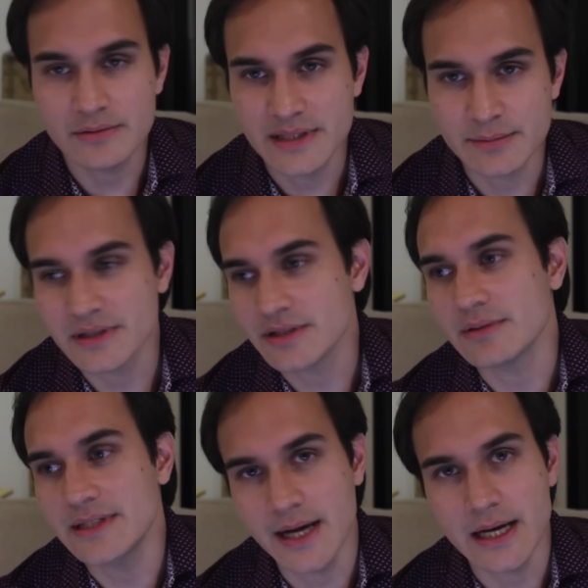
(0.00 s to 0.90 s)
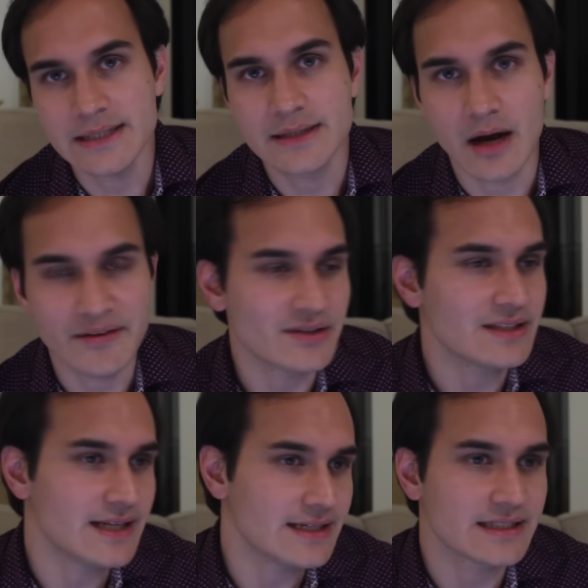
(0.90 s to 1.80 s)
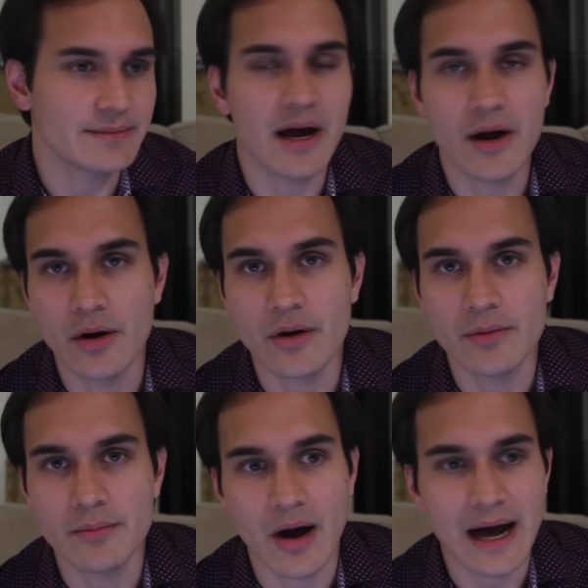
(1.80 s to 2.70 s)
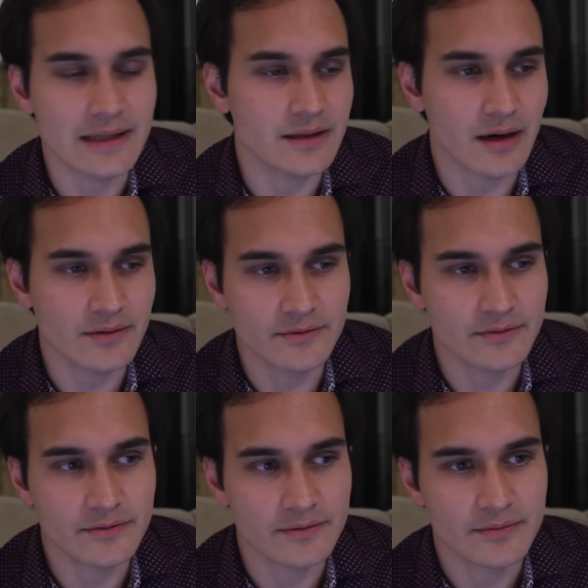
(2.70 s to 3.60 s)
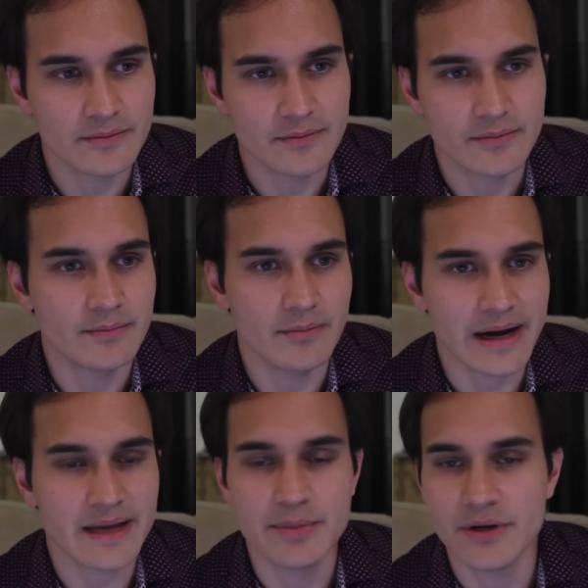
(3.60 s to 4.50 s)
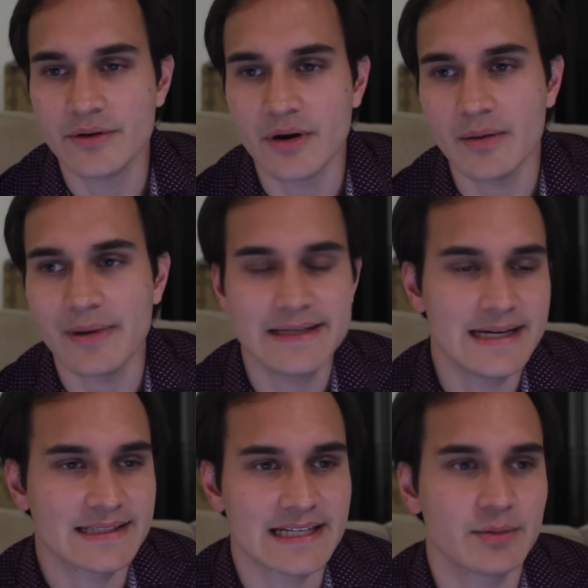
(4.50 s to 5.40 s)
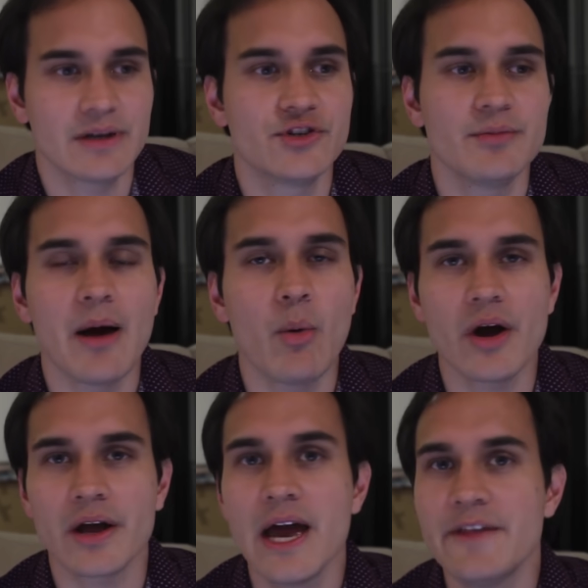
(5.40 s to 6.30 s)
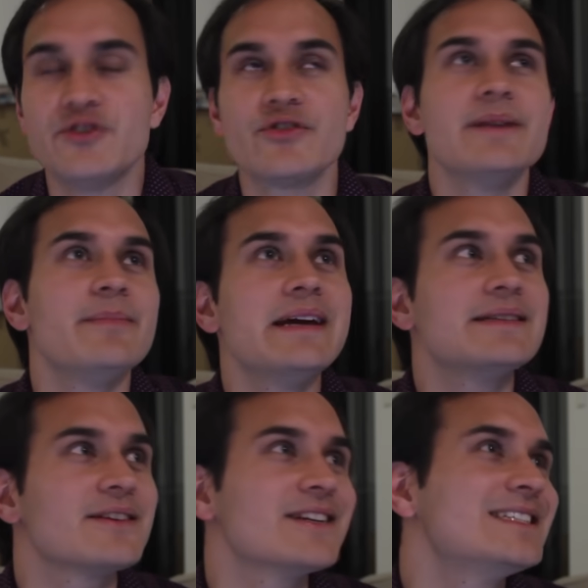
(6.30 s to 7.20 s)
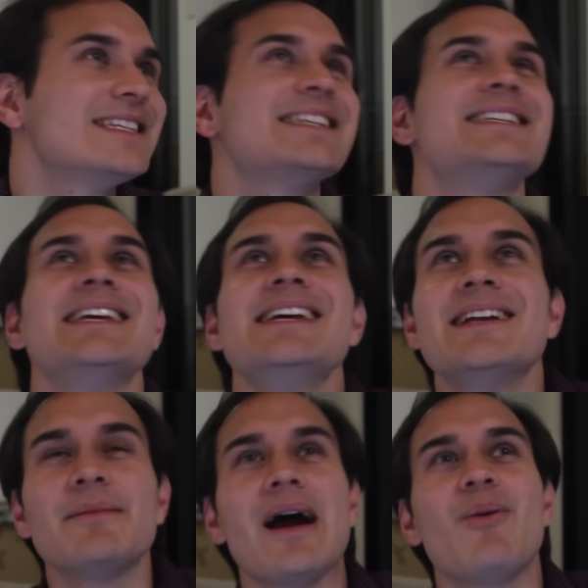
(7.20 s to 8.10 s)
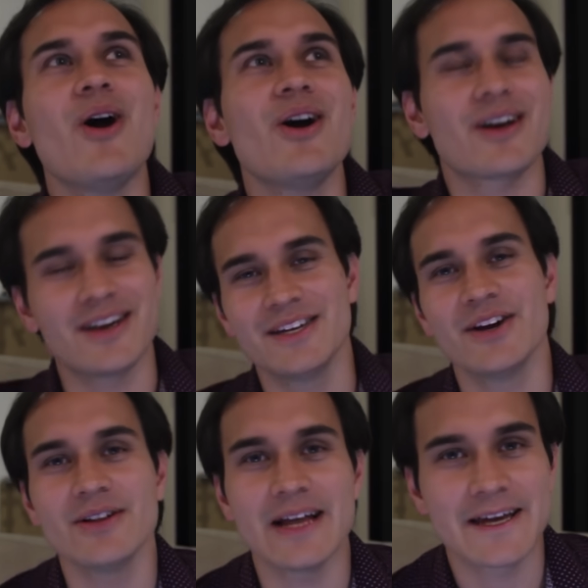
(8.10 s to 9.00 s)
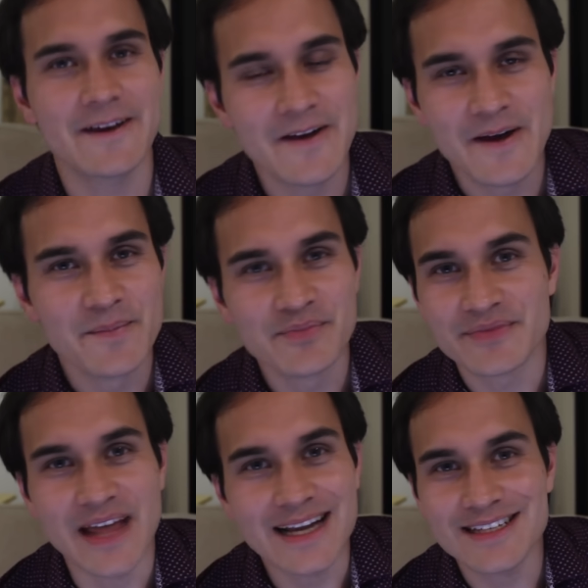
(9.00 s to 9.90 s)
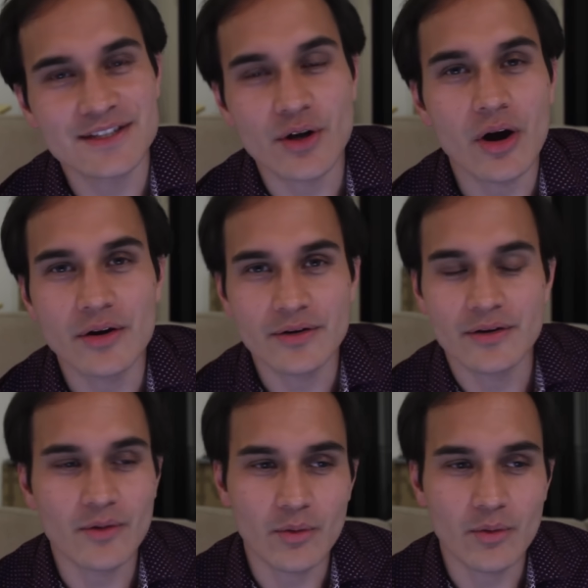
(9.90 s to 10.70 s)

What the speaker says: similar to a desk. I've got a desk in my home. I love my computer on my desk. That's where I do my work. The dream means I'm going to succeed at my work. That's not